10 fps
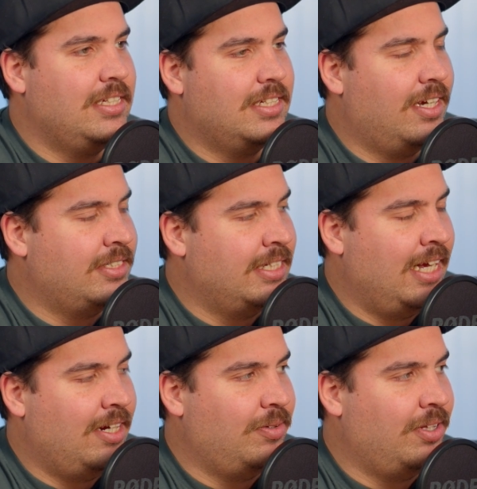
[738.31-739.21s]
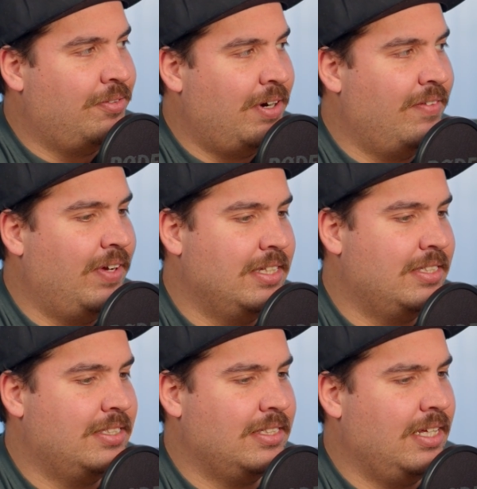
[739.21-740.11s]
Started out three of
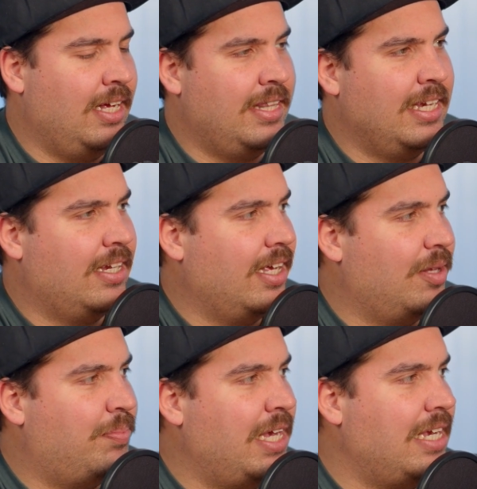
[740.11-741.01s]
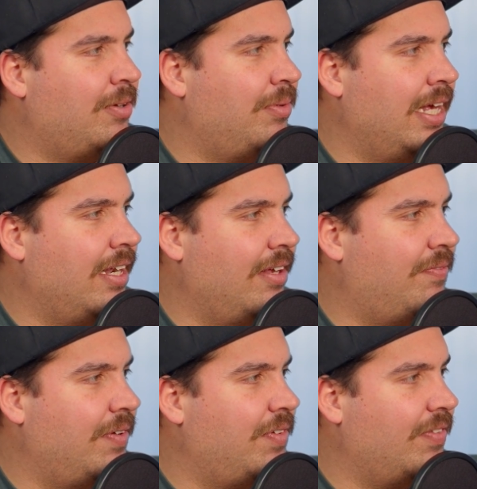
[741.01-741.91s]
us. I think at the peak we had like
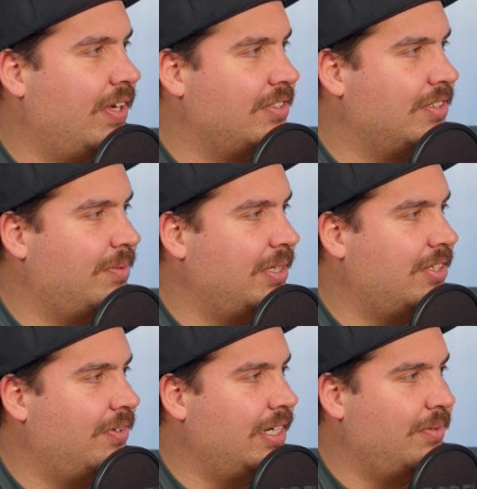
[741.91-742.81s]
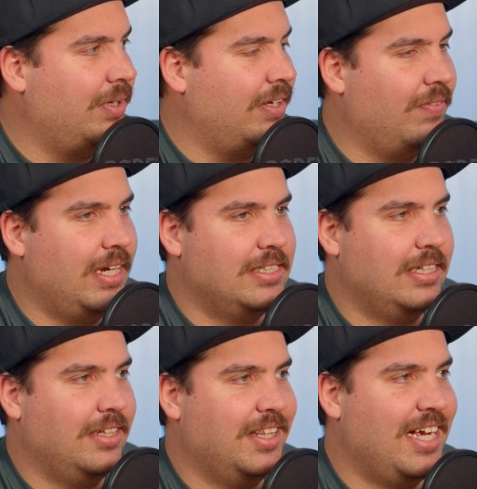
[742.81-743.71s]
fifty of us or something mm. doing it, didn't we? And
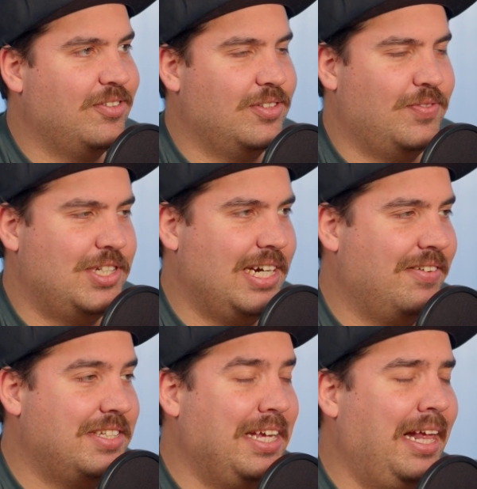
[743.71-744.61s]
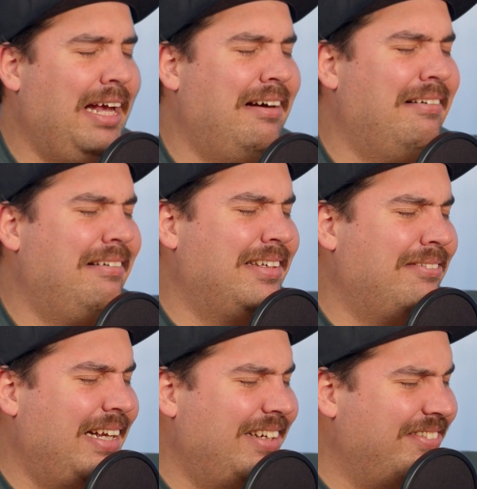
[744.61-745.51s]
raising thousands for charity. Oh, it's
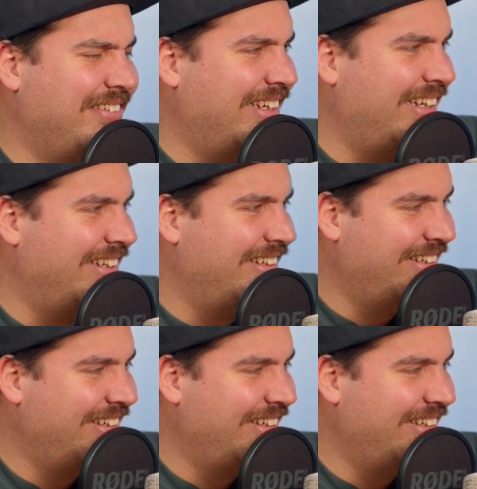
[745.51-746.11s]
a wonderful day.